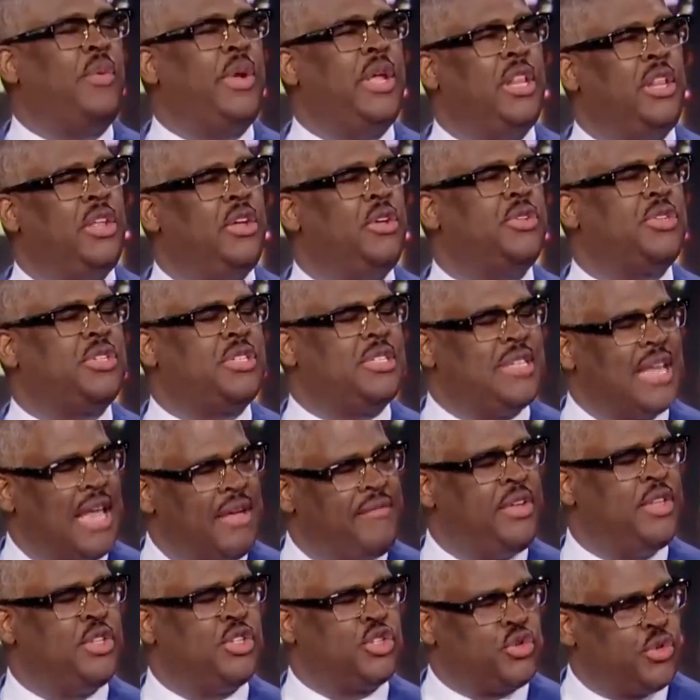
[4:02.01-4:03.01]
do we lose
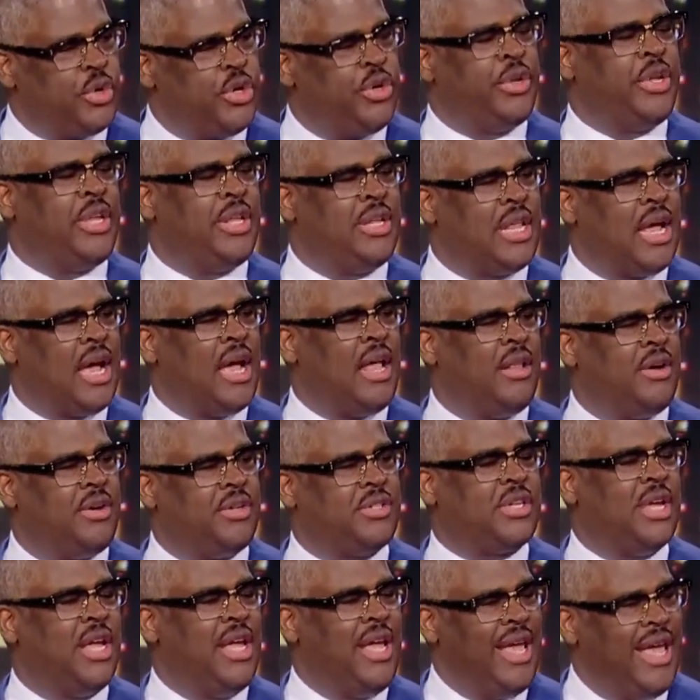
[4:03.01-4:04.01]
$7 trillion
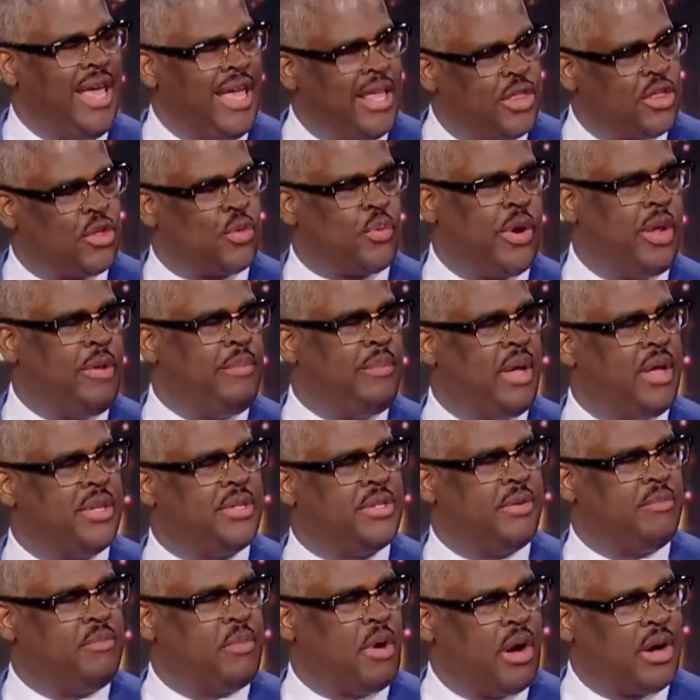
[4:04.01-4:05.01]
in 3
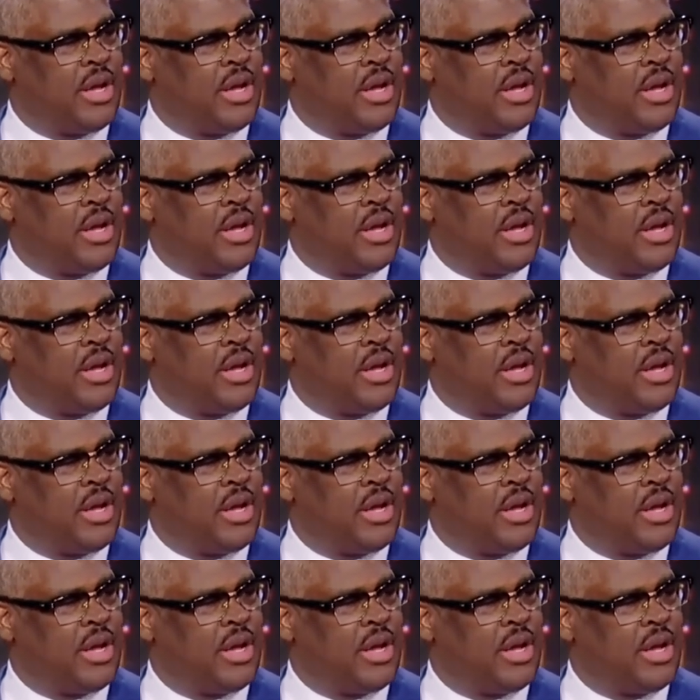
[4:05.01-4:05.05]
months of